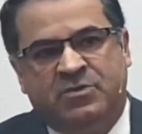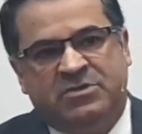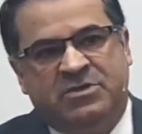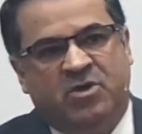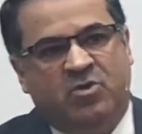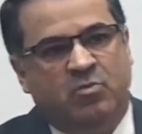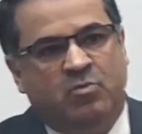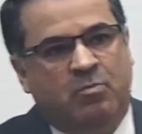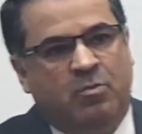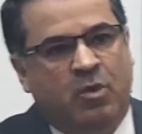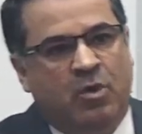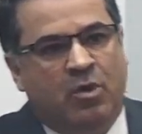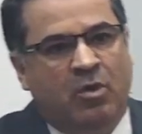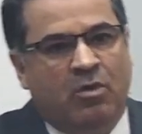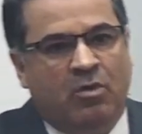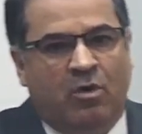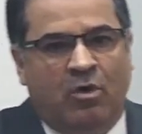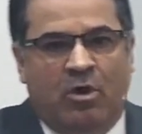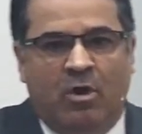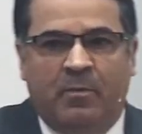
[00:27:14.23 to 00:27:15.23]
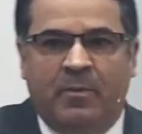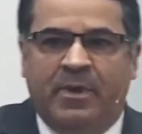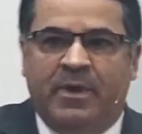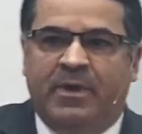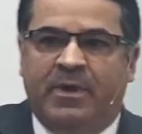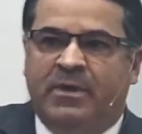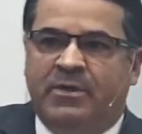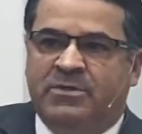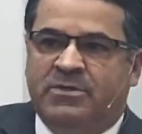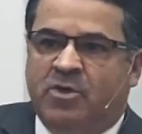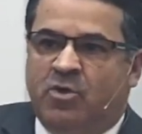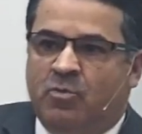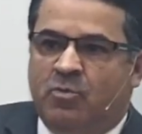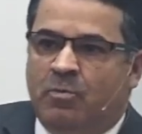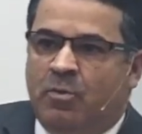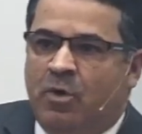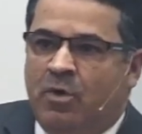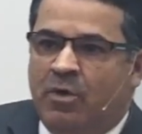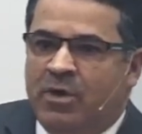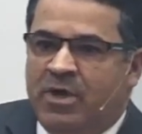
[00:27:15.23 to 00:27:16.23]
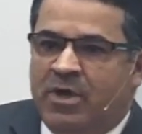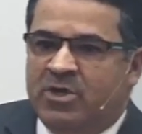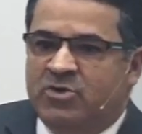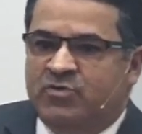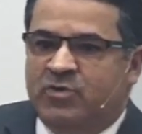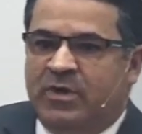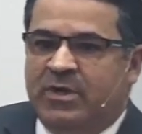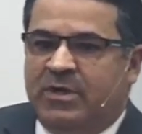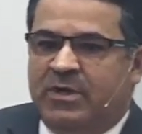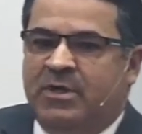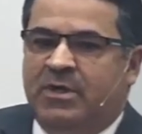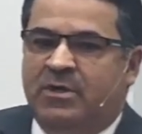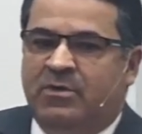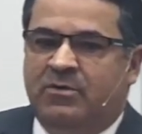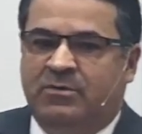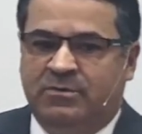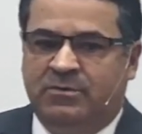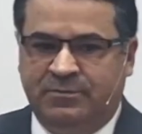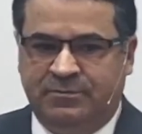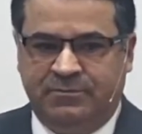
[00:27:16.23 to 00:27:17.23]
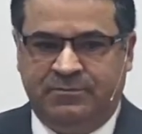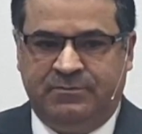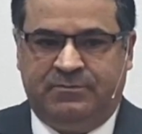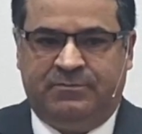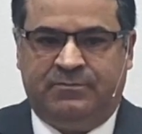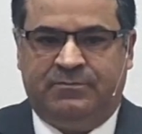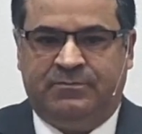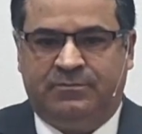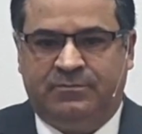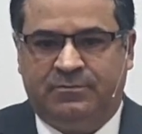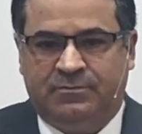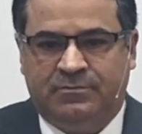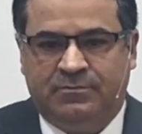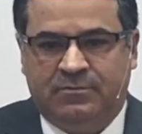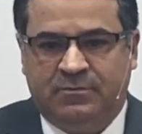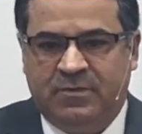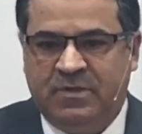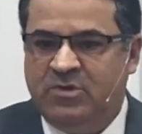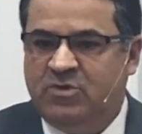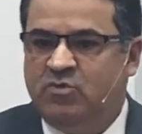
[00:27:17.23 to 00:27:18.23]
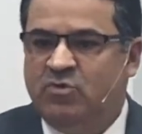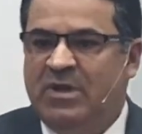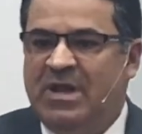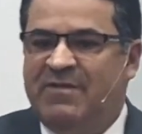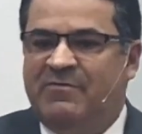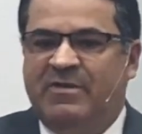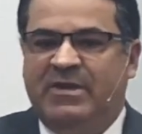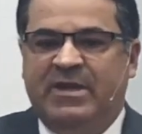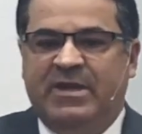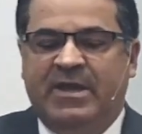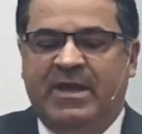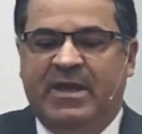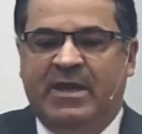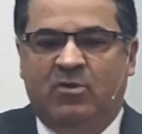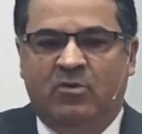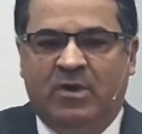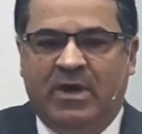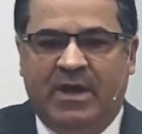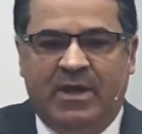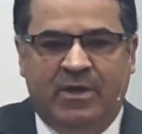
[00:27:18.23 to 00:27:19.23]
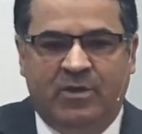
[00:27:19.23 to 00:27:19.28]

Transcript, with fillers: I've done too much, I'm a good man, I'm, going, I'm good in this and that.